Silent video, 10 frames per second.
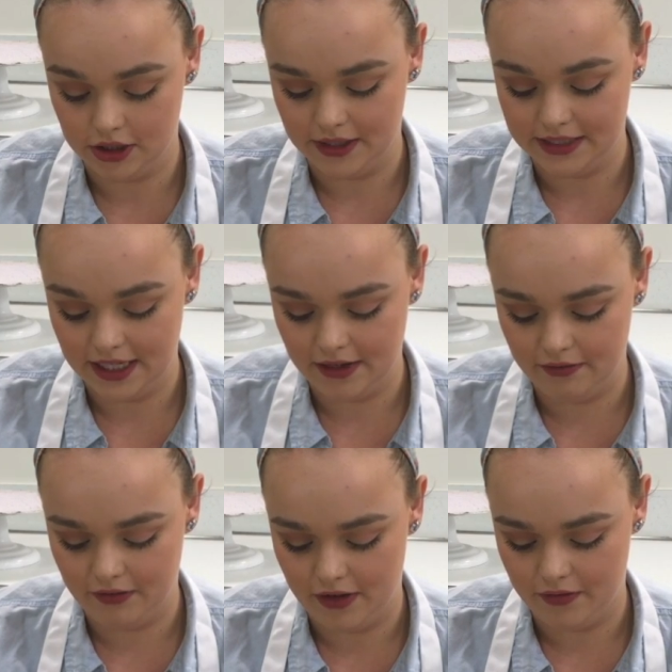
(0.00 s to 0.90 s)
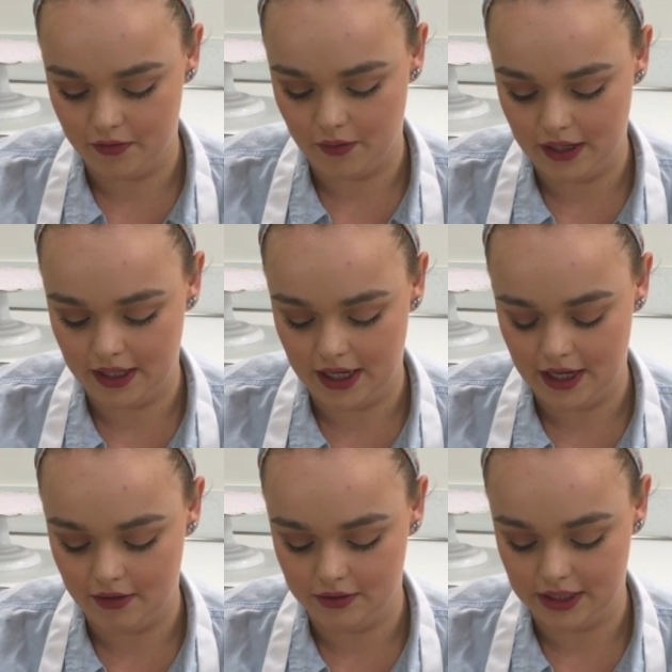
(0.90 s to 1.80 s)
My second favorite wedding
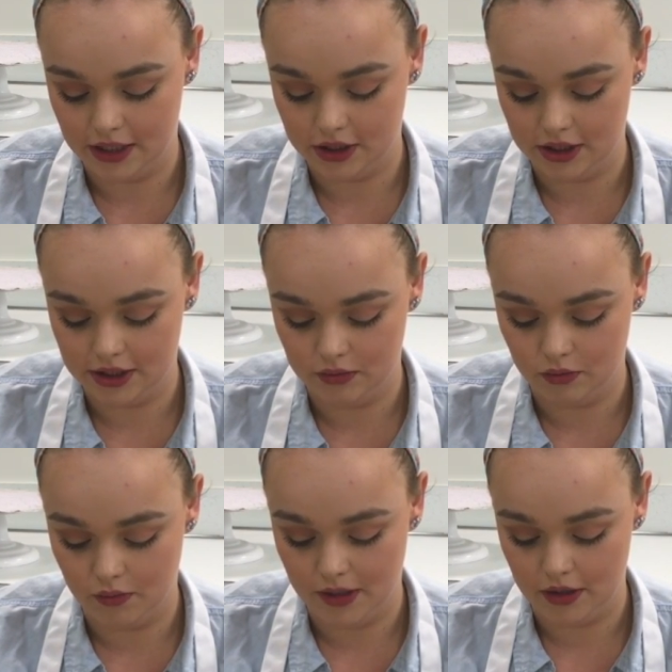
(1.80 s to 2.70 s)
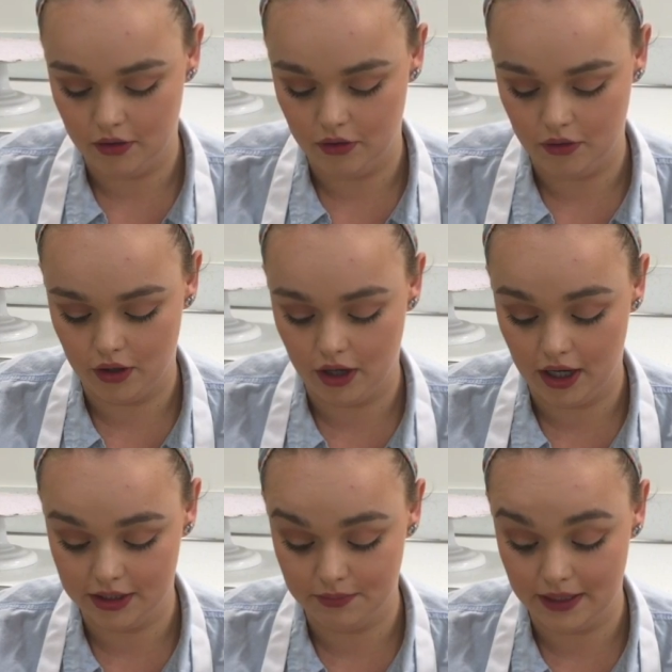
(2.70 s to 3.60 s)
cake was actually this woman who her
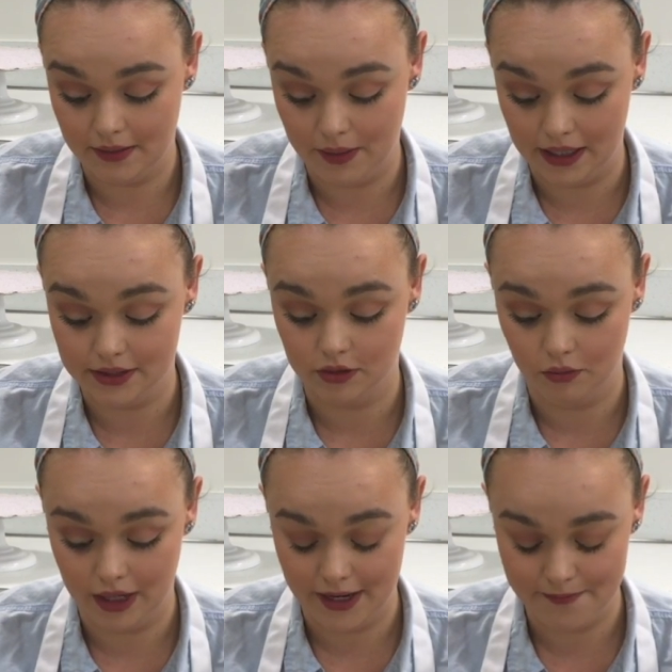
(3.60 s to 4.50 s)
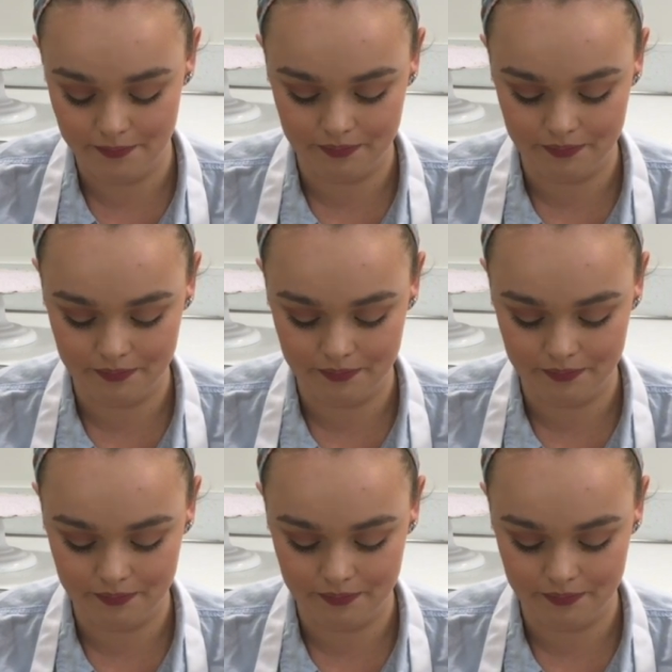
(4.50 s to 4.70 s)
husband had passed away,